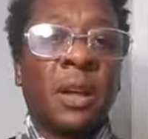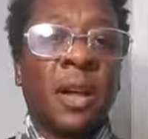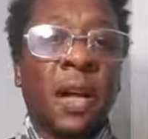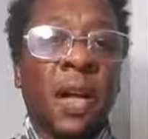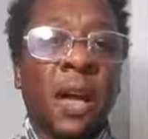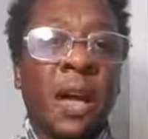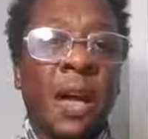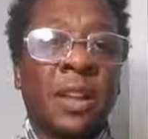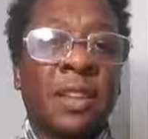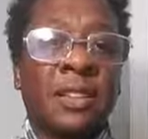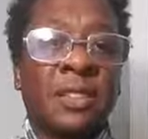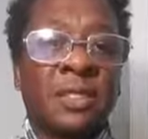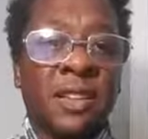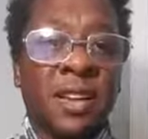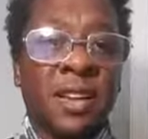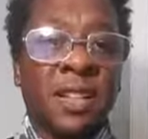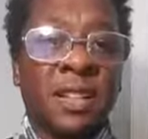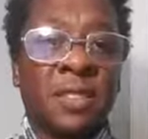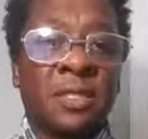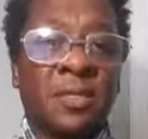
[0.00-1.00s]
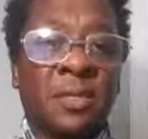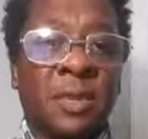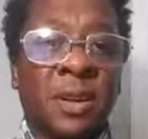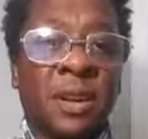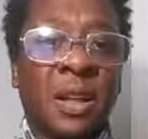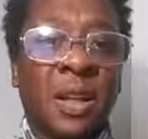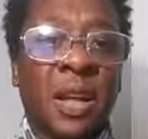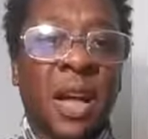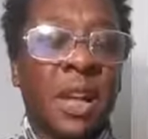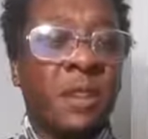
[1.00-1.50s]
I can say this, but
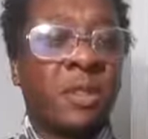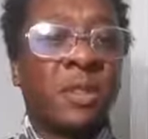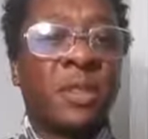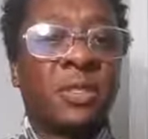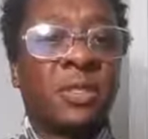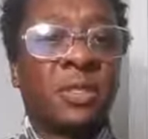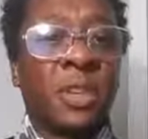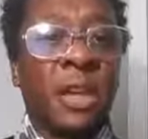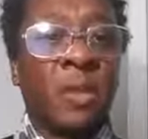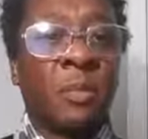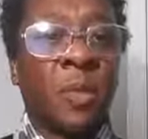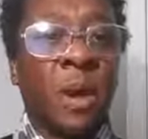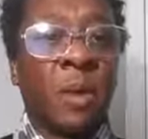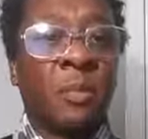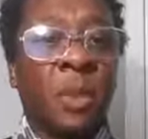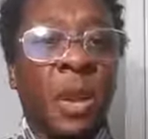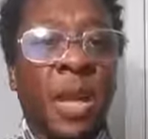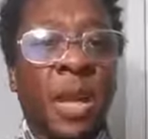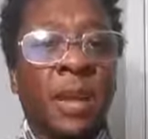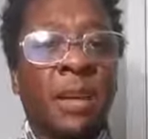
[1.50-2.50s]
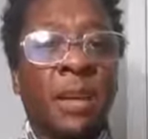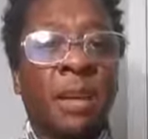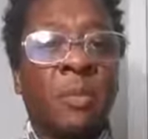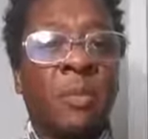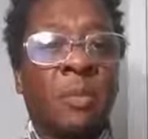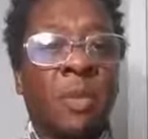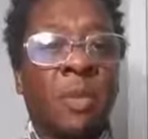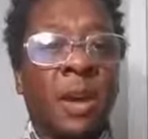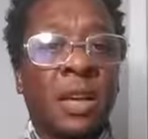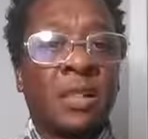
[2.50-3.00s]
I don't understand why black
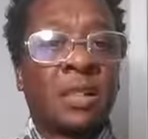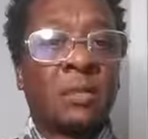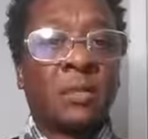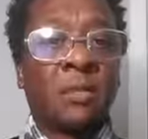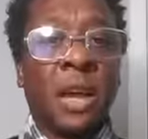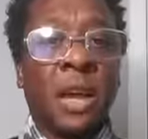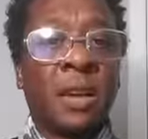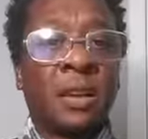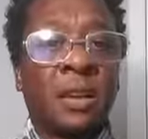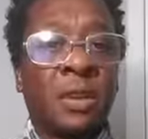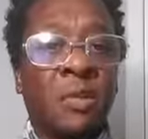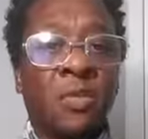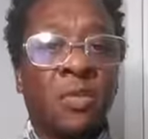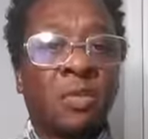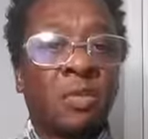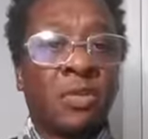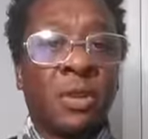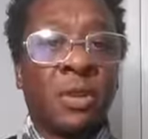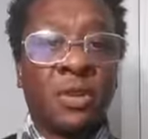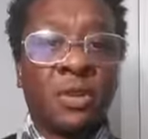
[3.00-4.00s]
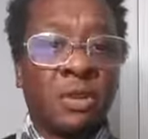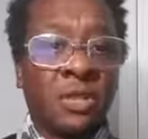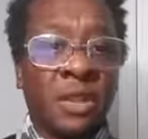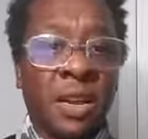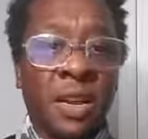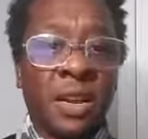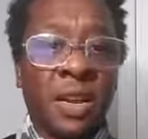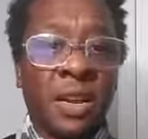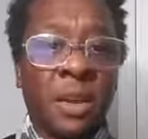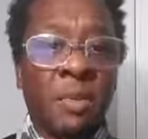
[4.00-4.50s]
Democrats and black liberals don't
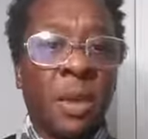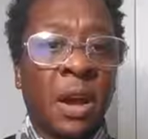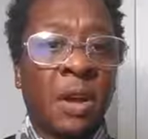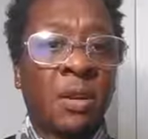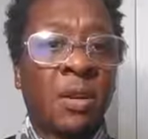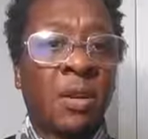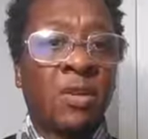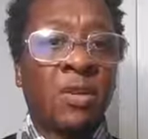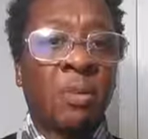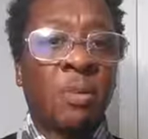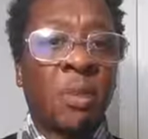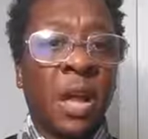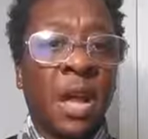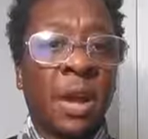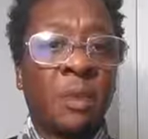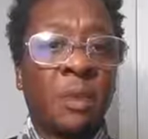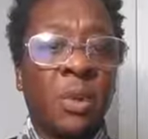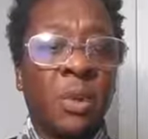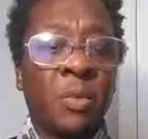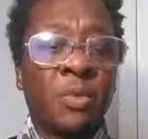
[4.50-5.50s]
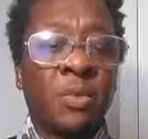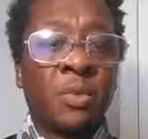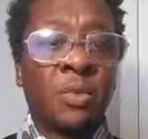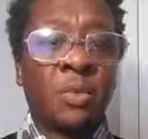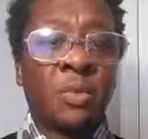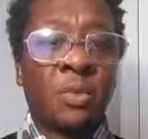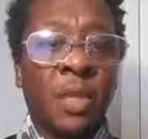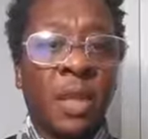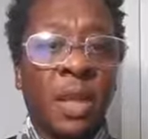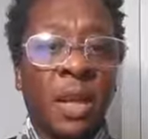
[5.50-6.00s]
understand that about other black people.
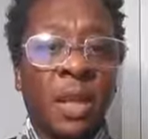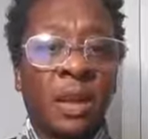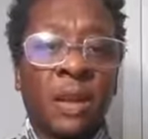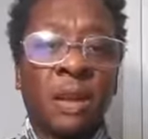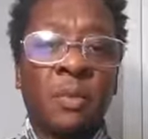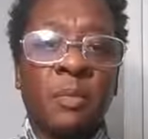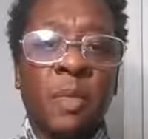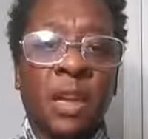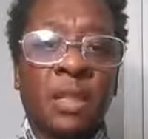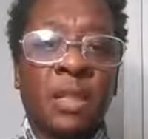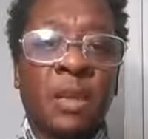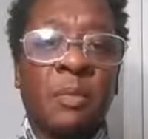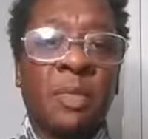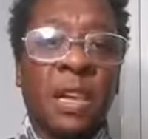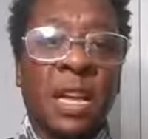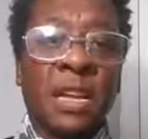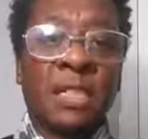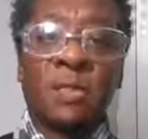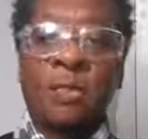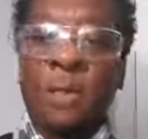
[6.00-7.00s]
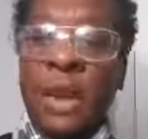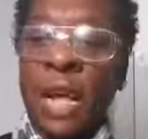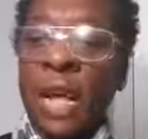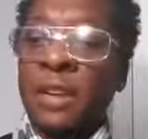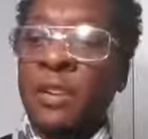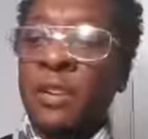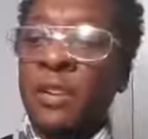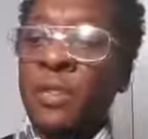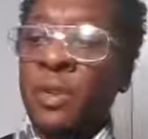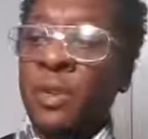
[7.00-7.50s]
Doesn't make them less
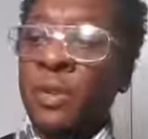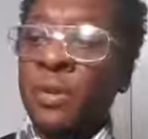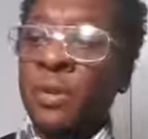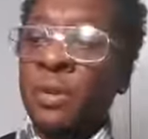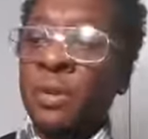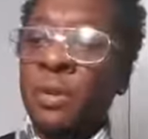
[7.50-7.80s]
black than you